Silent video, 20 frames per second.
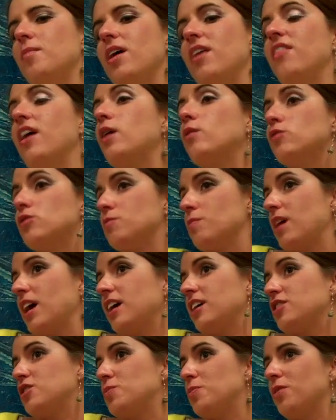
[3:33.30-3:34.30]
And that was
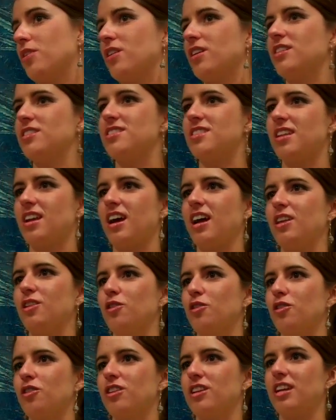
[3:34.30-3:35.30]
my experience that I
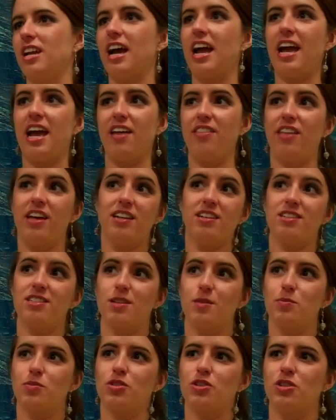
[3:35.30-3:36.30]
learned, and I had that
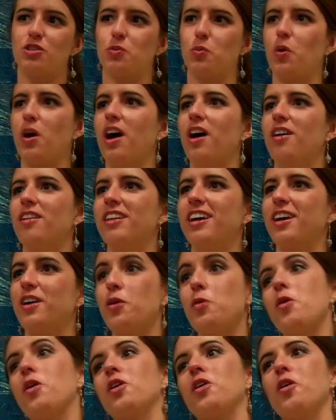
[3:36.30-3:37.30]
assumption as well.
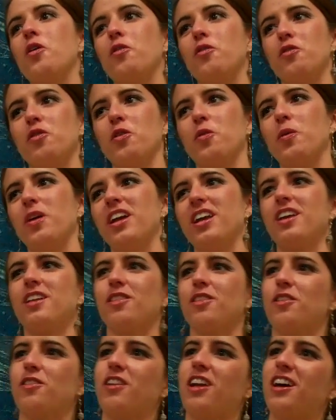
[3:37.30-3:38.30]
Like, I'll go for a
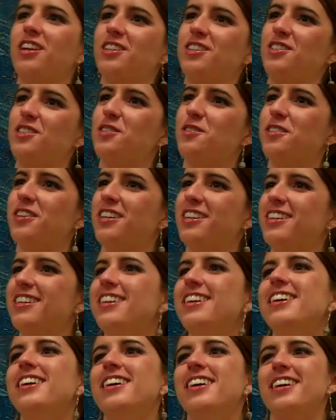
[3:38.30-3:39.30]
week, learn how to do it,
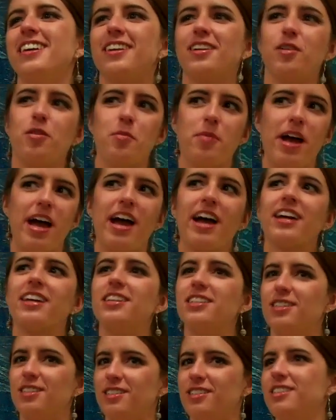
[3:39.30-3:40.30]
go
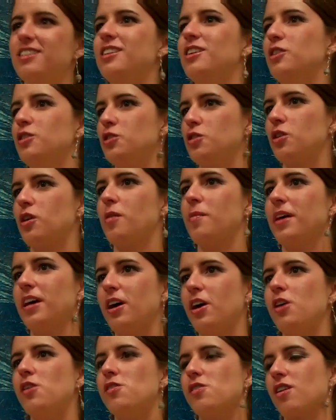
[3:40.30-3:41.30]
back and, you know, do it on
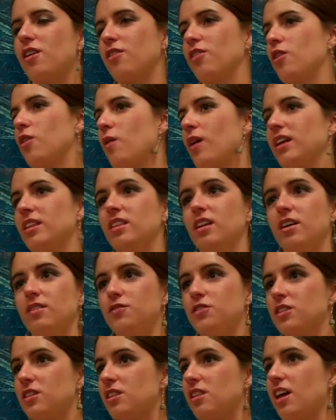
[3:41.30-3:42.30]
my own, although I
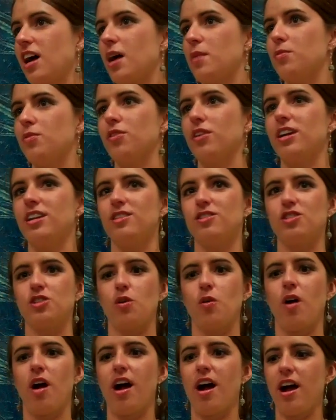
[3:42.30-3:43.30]
love to collaborate.
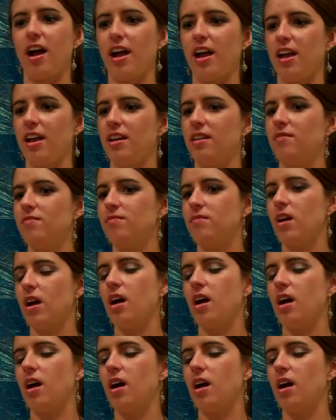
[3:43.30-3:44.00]
So I,